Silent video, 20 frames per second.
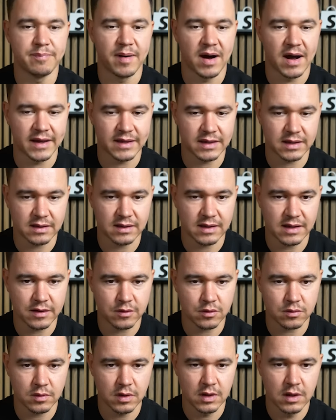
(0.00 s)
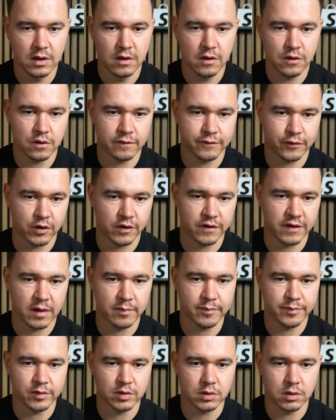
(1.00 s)
buying here. So for
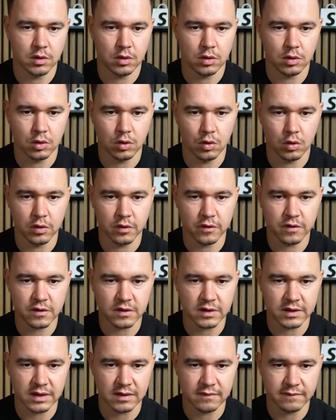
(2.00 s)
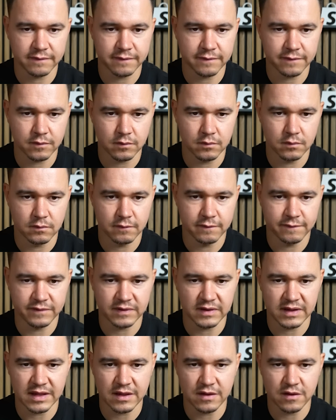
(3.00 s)
example, long sleeve,
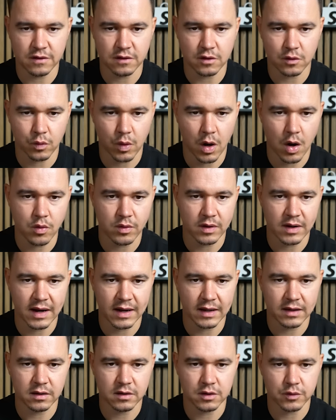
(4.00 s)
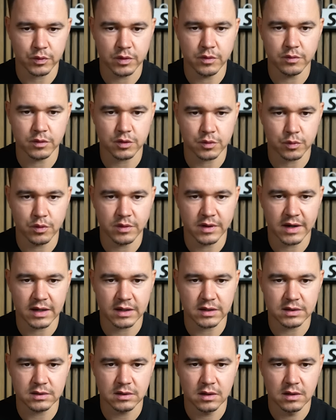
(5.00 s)
fleece, crown neck, crew
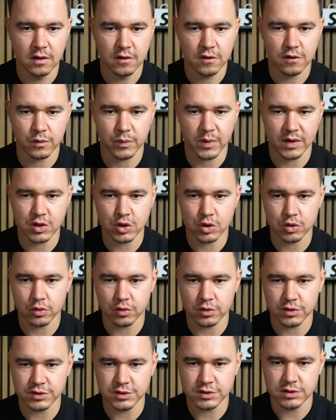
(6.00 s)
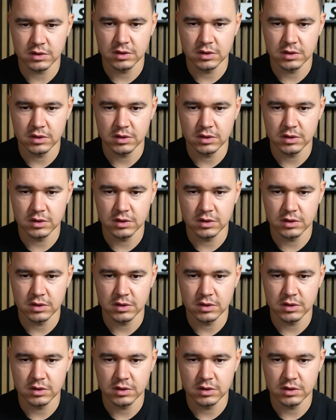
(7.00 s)
neck, sweatshirt.